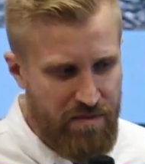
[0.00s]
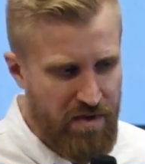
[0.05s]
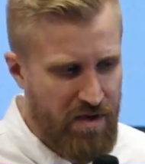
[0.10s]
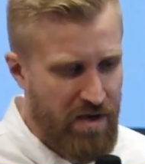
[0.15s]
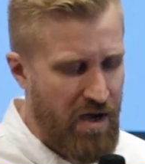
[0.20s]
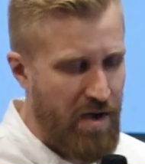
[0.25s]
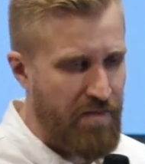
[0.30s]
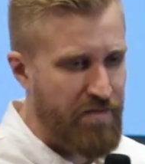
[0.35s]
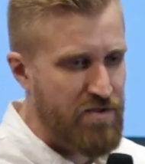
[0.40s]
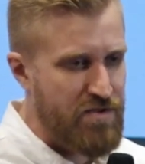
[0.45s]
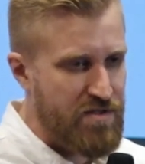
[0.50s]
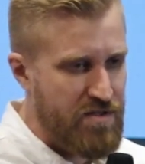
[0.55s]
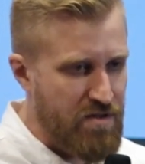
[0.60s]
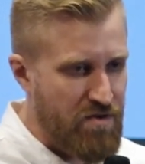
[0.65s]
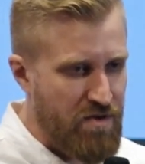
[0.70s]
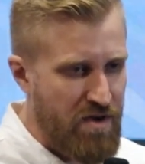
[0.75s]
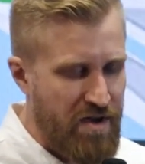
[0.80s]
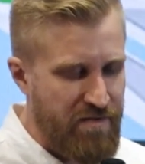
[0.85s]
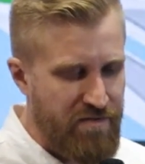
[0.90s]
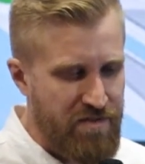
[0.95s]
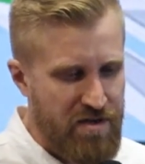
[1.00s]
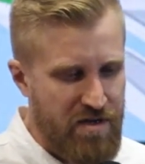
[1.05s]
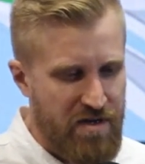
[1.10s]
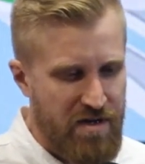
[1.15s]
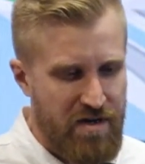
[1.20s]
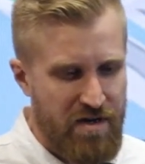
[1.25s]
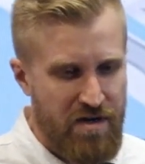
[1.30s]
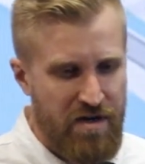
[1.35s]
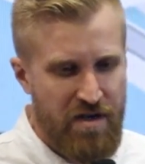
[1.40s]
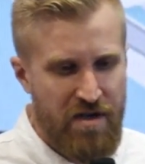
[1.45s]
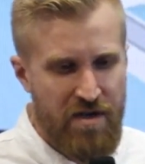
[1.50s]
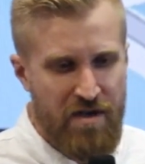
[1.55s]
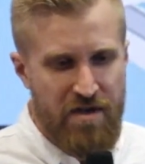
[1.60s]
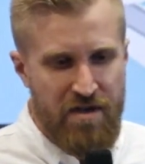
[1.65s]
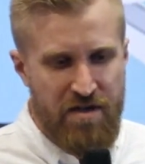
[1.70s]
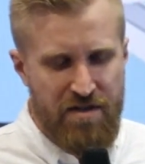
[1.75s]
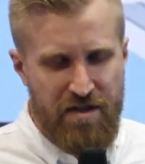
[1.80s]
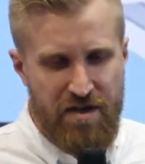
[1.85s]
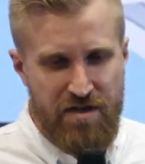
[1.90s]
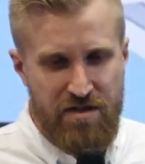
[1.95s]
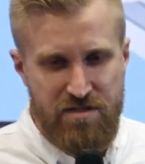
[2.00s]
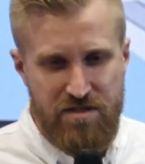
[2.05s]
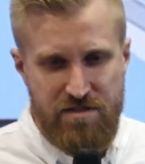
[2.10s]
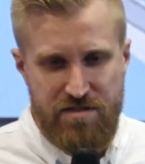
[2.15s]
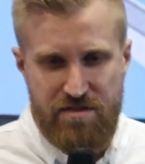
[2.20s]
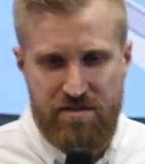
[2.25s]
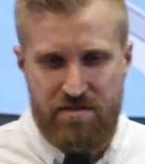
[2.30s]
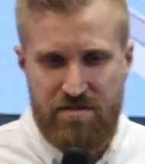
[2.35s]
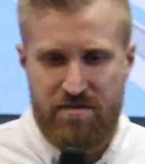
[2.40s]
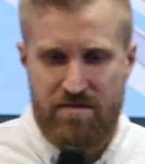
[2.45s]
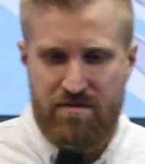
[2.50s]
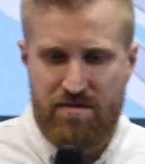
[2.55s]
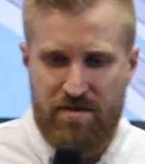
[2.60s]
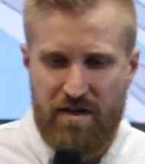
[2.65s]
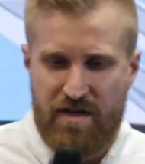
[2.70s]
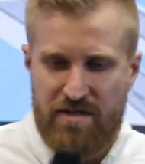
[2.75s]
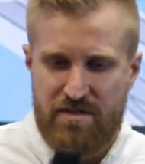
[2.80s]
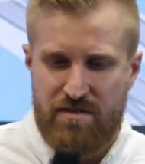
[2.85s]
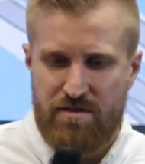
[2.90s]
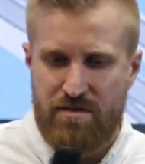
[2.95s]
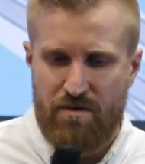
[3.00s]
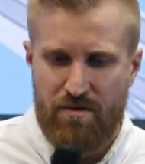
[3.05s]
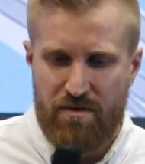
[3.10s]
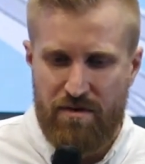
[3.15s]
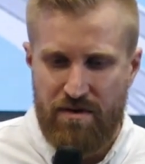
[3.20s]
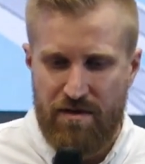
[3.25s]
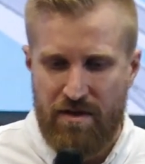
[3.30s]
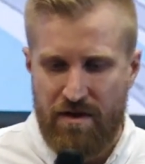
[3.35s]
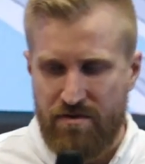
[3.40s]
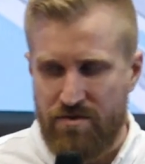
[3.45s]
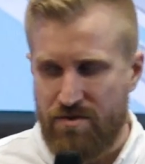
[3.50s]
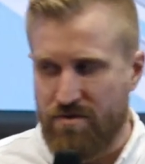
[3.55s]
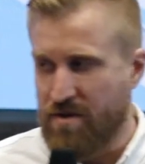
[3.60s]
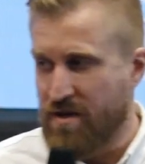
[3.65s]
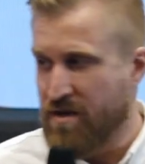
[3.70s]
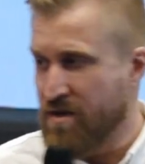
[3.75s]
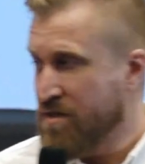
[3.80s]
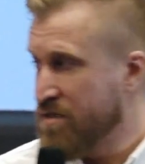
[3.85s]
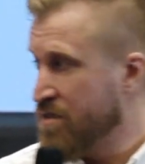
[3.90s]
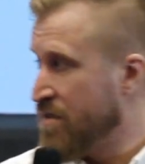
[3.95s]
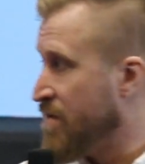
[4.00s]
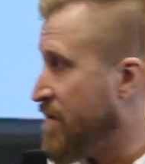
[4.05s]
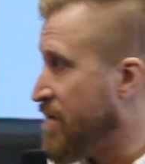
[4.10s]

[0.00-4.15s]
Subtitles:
obviously you have the car that lasts longer than 2 years.